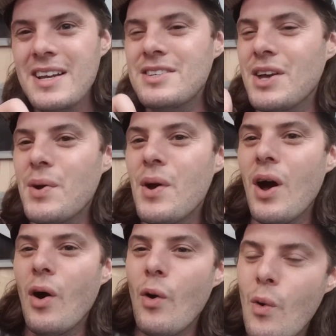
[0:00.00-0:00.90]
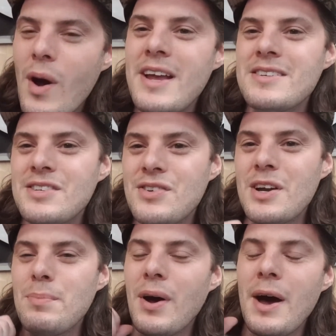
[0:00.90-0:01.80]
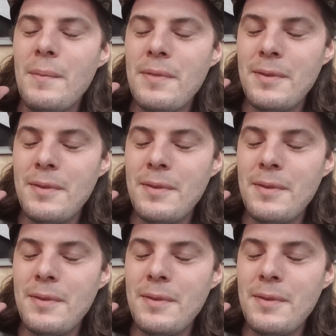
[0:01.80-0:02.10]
So always trying to put out